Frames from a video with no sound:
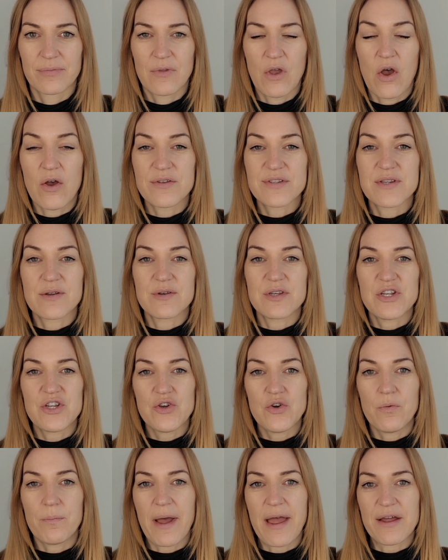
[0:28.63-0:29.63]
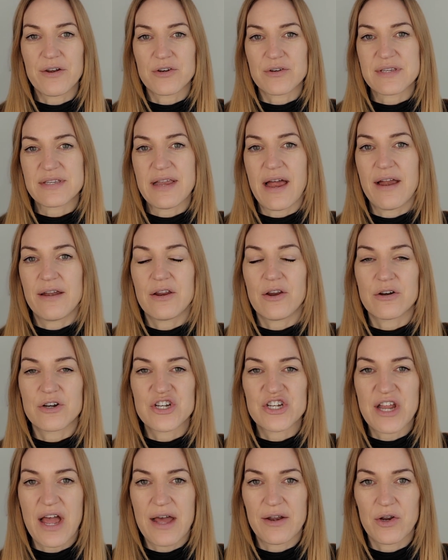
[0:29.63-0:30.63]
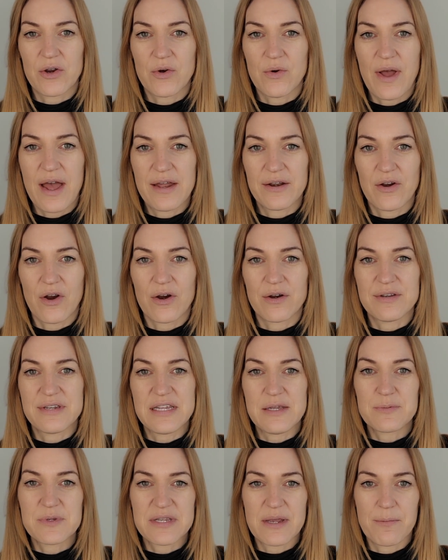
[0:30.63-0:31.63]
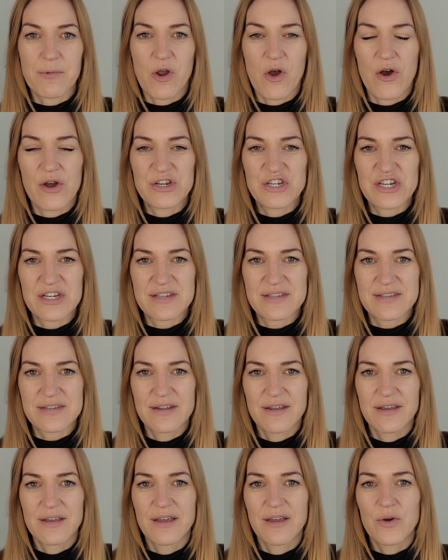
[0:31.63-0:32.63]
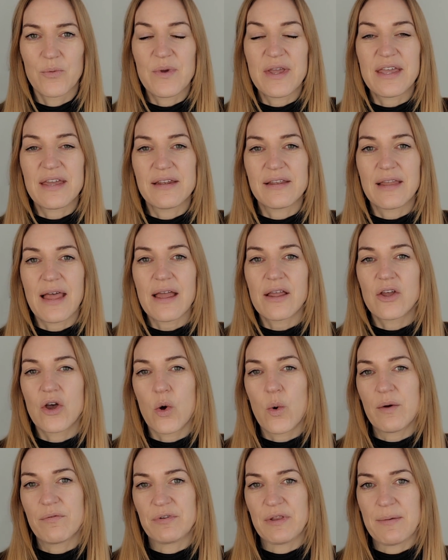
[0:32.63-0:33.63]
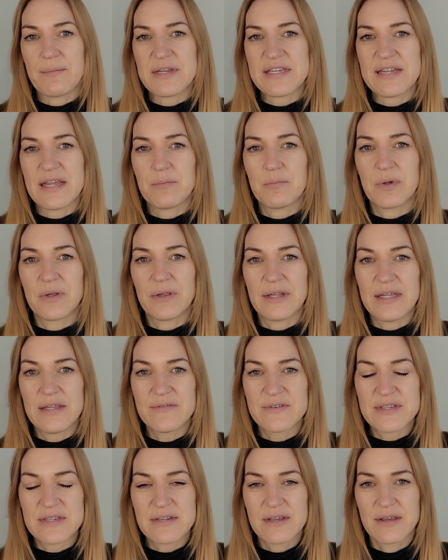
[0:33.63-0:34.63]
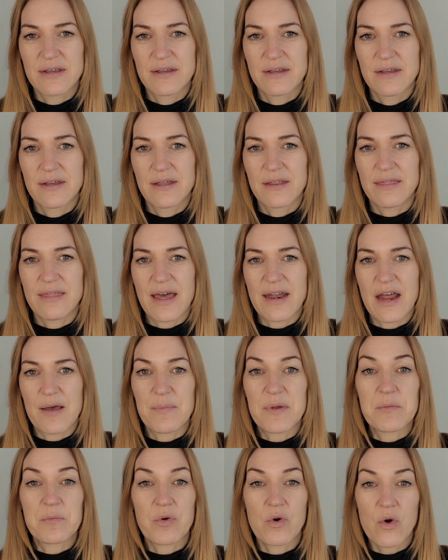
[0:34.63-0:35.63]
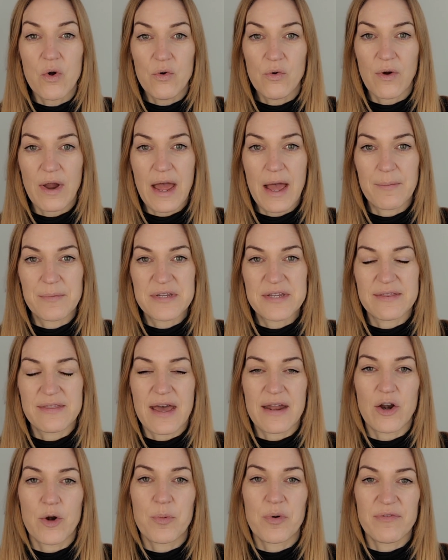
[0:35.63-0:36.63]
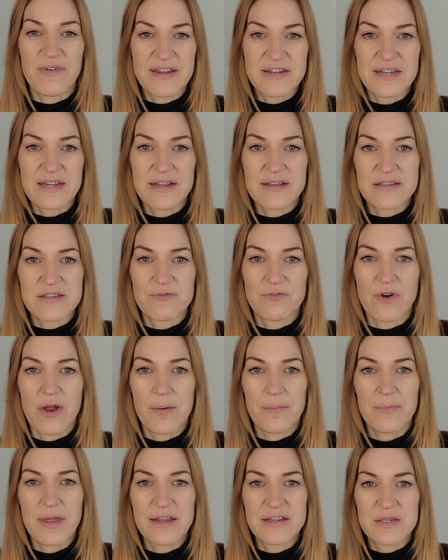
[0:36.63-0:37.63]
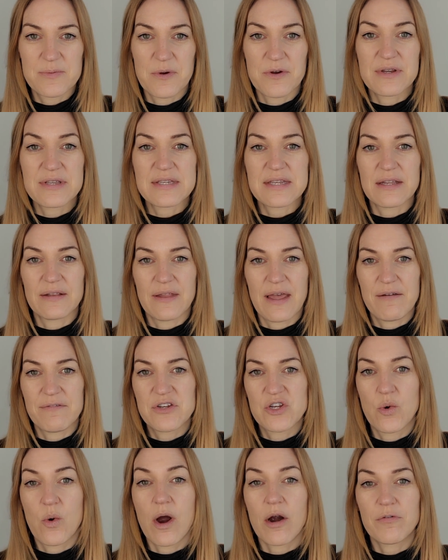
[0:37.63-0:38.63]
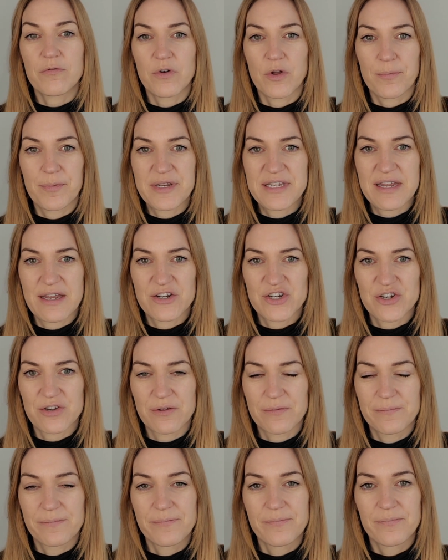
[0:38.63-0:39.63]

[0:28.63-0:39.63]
Also too, by understanding our shadow and our deep subconscious, we can let go of limiting beliefs that have been programmed that are preventing us from experiencing life to our full potential.